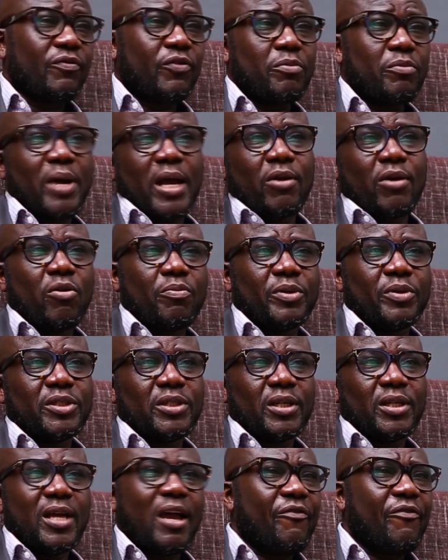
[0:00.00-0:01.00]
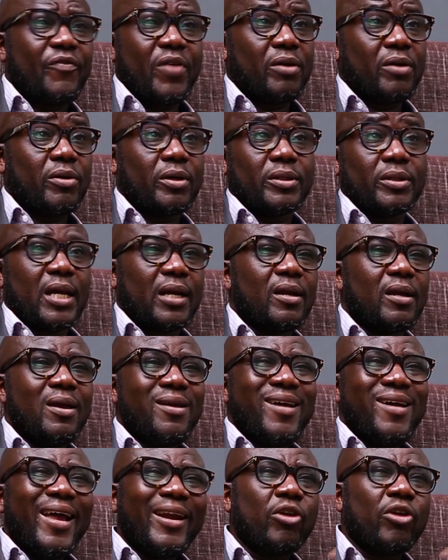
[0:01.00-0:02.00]
off on my corporate journey, I found out that
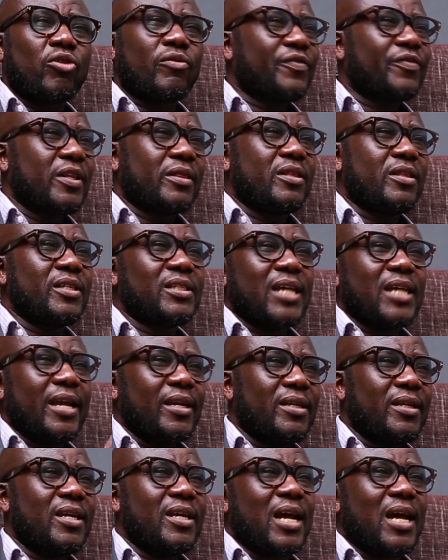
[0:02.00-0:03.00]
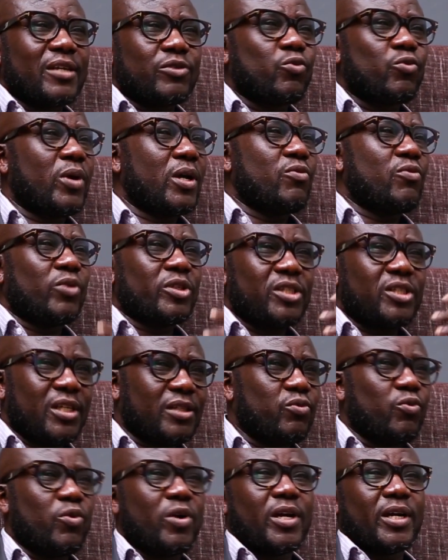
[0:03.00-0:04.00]
a lot of the things I did as work was
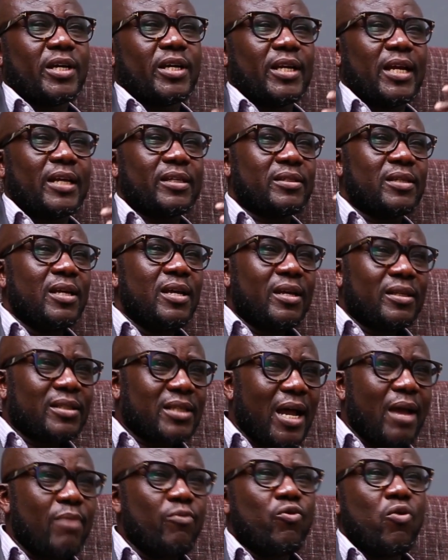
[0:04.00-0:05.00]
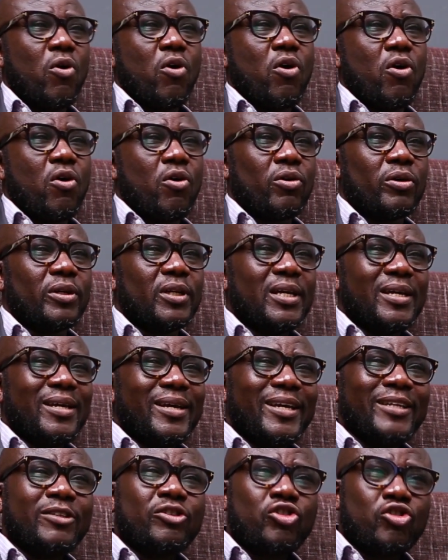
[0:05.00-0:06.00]
just work, and as time wore on,
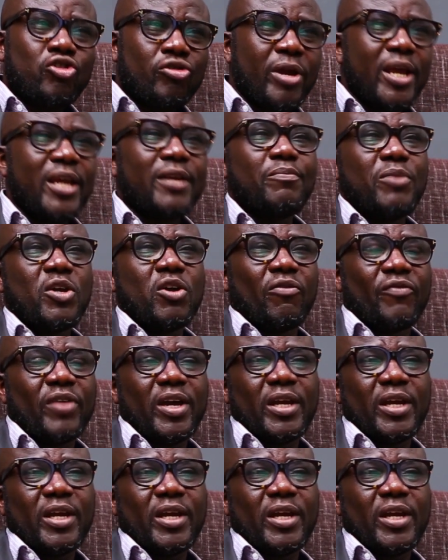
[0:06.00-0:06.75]
it drained me of